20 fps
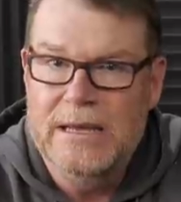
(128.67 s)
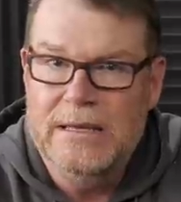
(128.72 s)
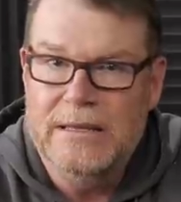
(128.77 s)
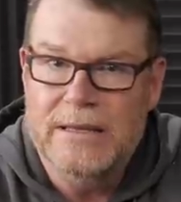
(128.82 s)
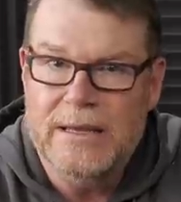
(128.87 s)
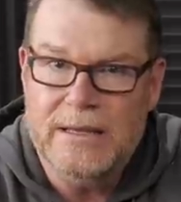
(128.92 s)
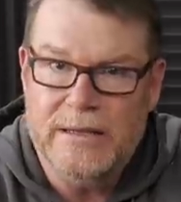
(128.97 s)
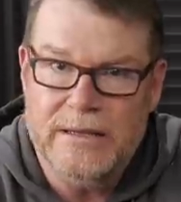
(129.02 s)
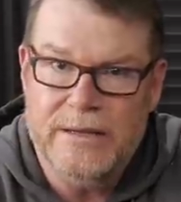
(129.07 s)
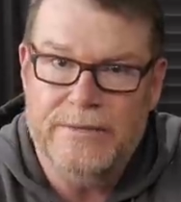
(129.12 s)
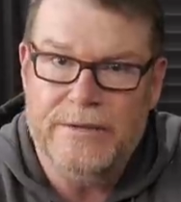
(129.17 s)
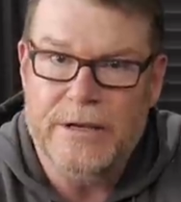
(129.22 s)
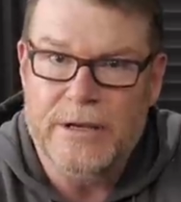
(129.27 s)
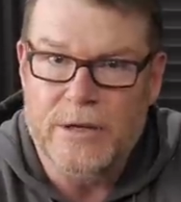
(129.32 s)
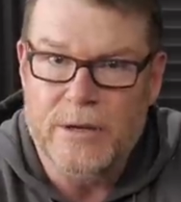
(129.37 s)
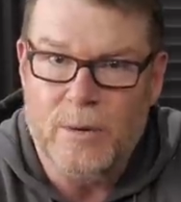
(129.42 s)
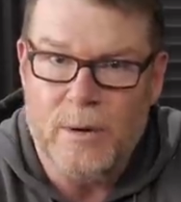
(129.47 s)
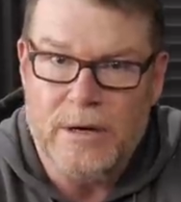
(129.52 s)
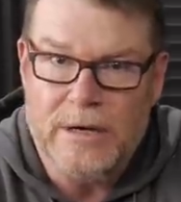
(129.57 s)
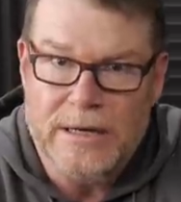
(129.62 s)
they live in New
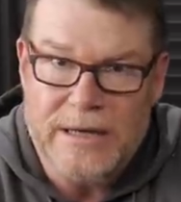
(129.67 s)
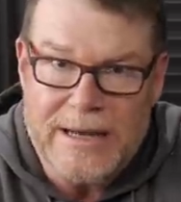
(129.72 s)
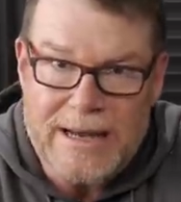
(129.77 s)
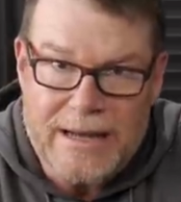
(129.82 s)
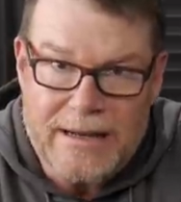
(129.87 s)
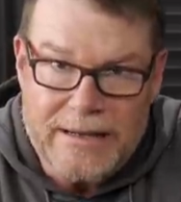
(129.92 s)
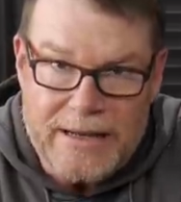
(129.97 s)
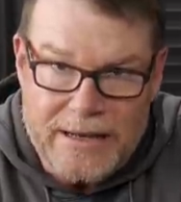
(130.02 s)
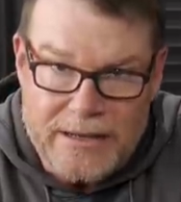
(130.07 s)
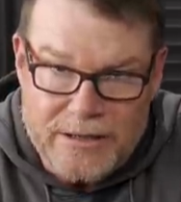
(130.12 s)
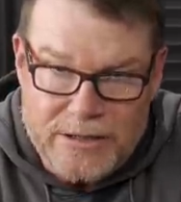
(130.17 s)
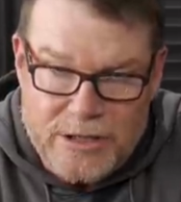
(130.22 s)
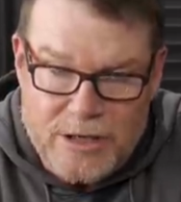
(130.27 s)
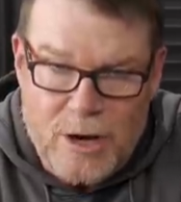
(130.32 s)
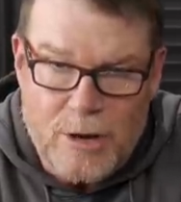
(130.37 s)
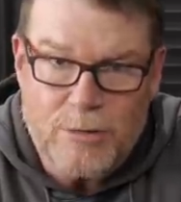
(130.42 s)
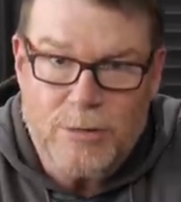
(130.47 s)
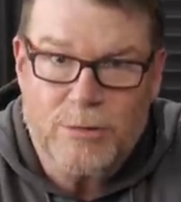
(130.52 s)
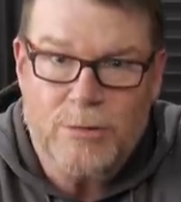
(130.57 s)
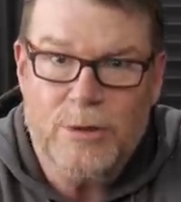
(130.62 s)
York, and they
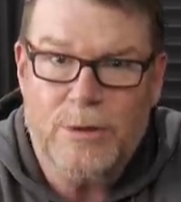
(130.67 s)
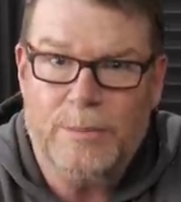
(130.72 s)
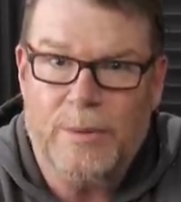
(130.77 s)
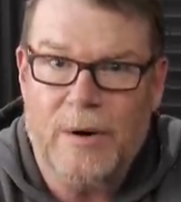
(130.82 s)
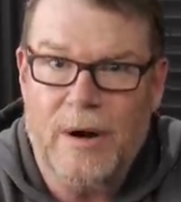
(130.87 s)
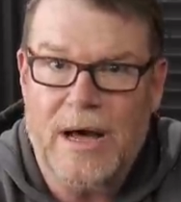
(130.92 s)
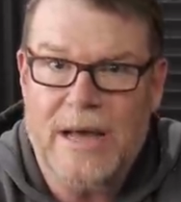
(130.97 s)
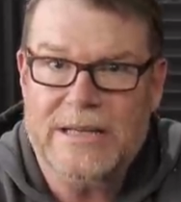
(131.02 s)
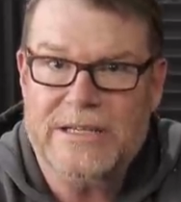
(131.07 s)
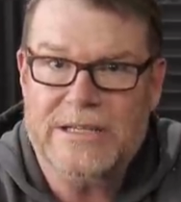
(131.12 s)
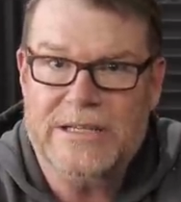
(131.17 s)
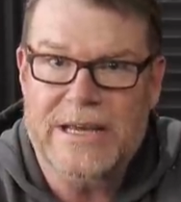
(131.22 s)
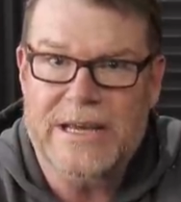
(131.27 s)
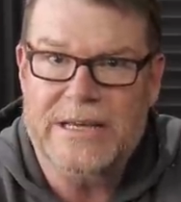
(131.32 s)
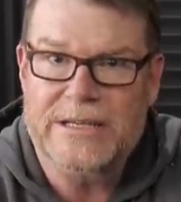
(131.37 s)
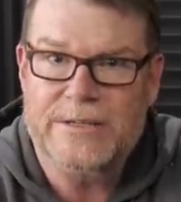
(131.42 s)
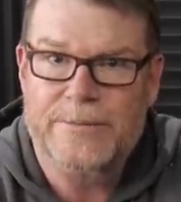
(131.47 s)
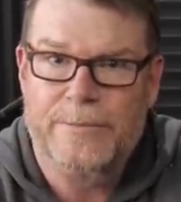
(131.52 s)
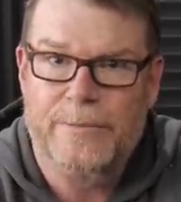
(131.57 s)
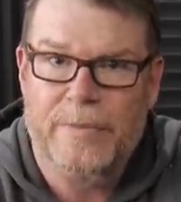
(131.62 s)
go through the
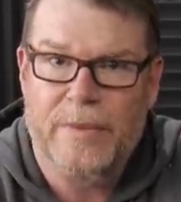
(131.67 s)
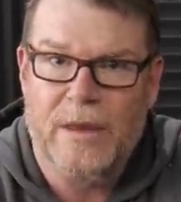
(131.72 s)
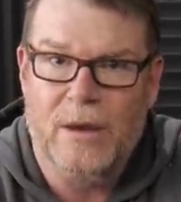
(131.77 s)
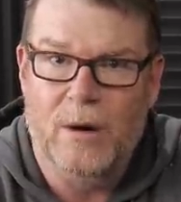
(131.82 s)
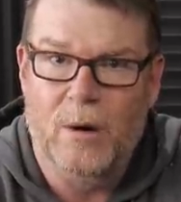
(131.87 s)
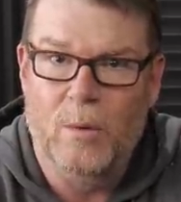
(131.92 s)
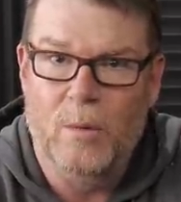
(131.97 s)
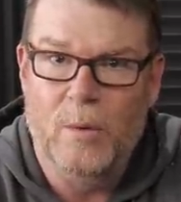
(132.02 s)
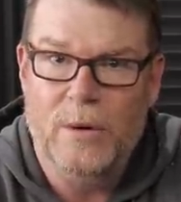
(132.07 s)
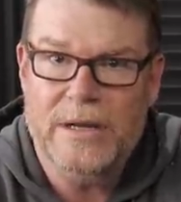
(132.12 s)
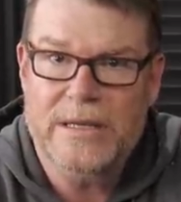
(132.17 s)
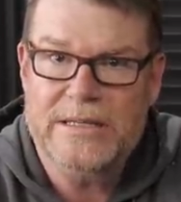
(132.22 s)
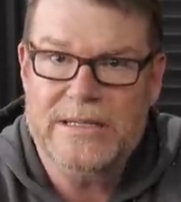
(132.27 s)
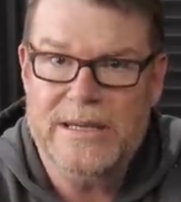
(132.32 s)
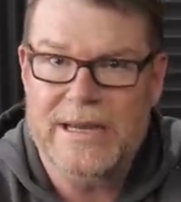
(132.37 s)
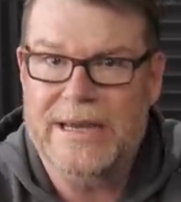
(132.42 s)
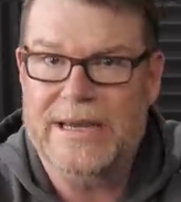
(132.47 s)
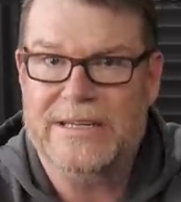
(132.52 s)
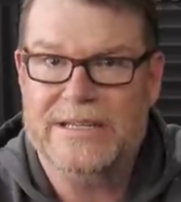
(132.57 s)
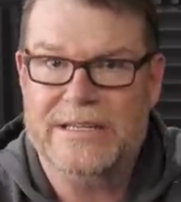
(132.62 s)
process on what it
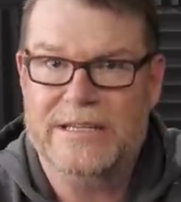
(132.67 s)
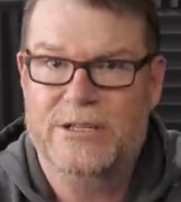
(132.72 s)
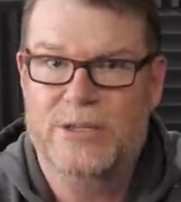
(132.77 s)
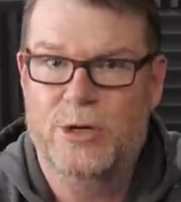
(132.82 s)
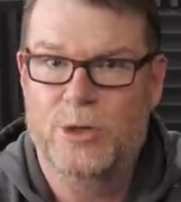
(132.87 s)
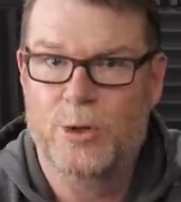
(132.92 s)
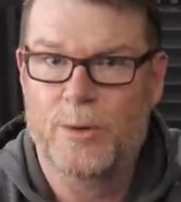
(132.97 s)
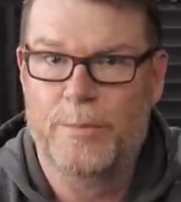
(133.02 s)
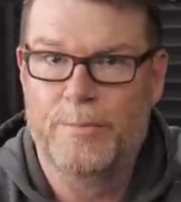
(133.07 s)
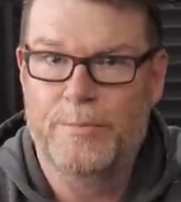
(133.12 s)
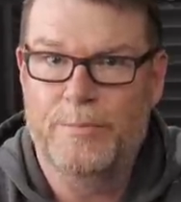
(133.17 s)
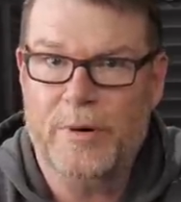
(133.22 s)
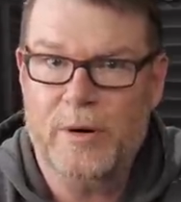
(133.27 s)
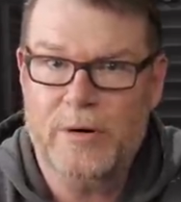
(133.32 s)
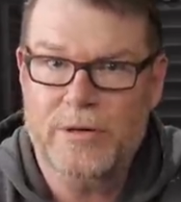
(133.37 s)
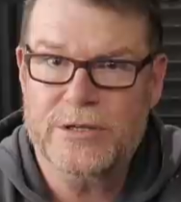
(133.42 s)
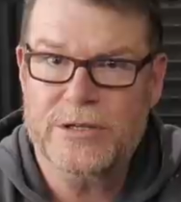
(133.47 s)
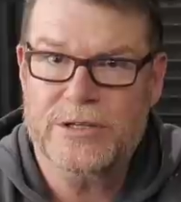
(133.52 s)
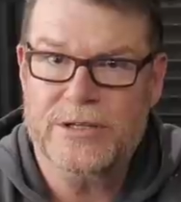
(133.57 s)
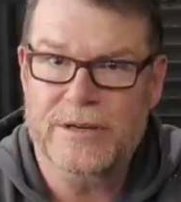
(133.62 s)
takes to
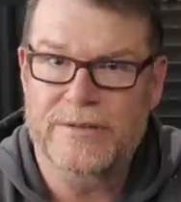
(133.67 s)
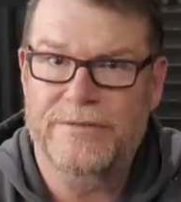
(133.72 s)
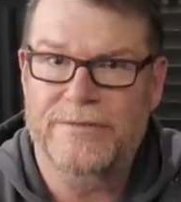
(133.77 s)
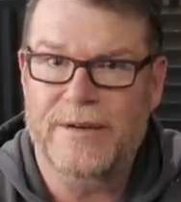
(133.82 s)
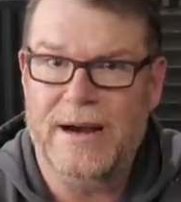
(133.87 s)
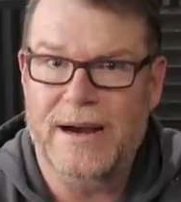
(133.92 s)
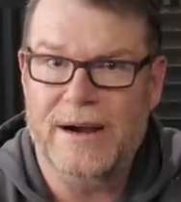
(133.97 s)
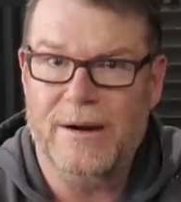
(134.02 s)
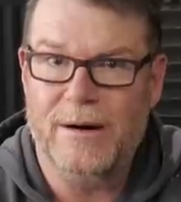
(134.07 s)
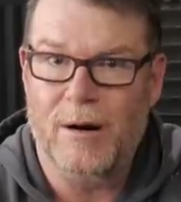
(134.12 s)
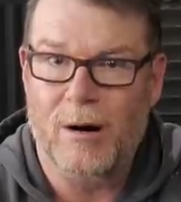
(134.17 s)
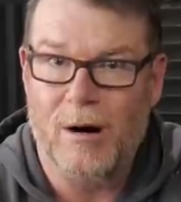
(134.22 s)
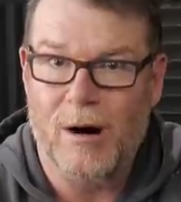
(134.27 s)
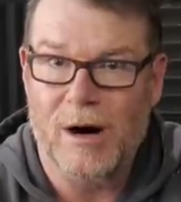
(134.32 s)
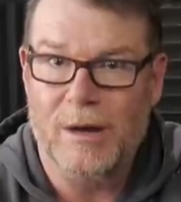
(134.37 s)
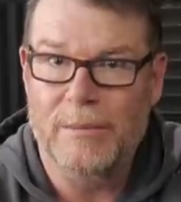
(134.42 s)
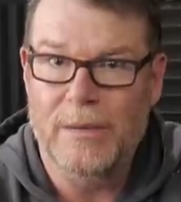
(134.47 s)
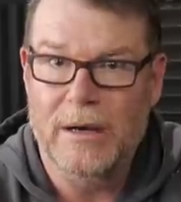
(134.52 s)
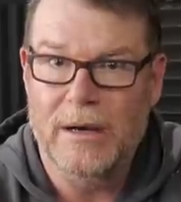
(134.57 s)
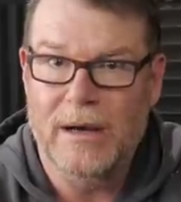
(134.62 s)
purchase a
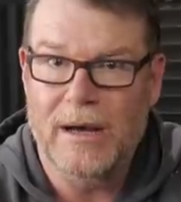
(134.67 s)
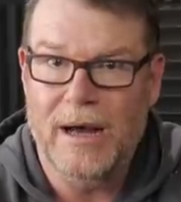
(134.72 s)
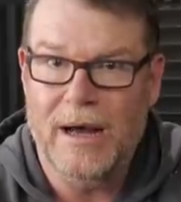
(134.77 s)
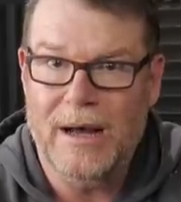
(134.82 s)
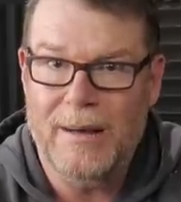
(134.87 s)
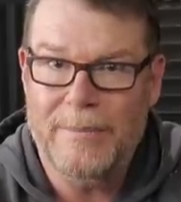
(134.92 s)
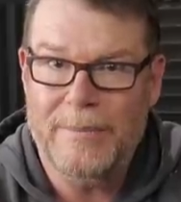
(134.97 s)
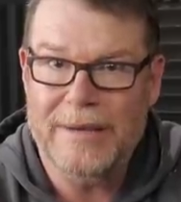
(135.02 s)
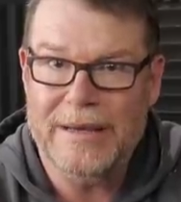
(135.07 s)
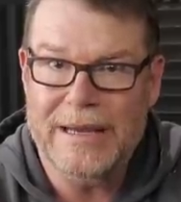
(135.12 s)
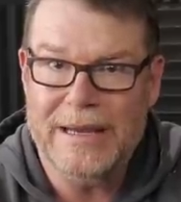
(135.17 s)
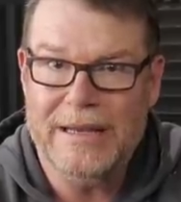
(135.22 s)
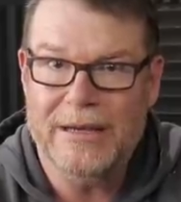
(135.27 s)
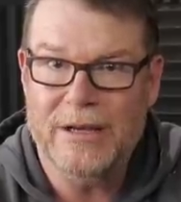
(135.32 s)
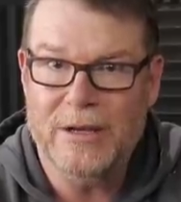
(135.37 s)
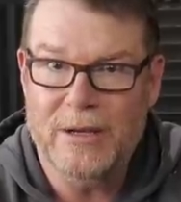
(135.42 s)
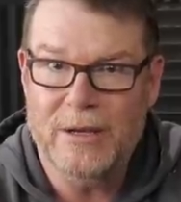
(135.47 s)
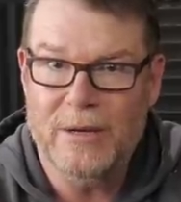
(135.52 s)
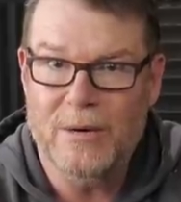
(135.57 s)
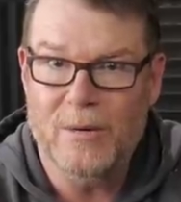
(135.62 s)
firearm up in
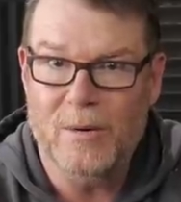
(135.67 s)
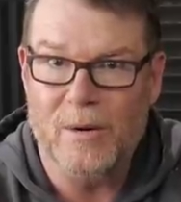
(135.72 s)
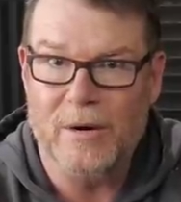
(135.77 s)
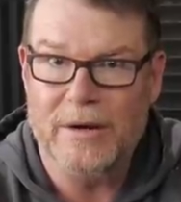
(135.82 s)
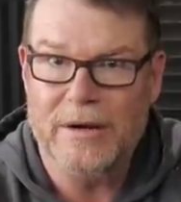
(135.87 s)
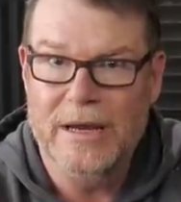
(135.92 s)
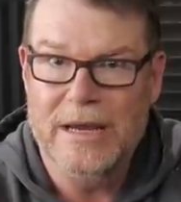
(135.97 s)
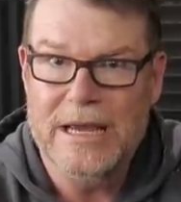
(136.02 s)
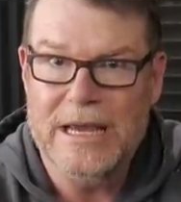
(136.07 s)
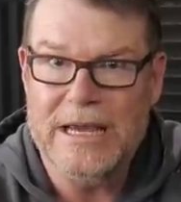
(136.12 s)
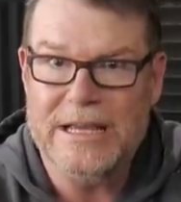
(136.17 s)
New York.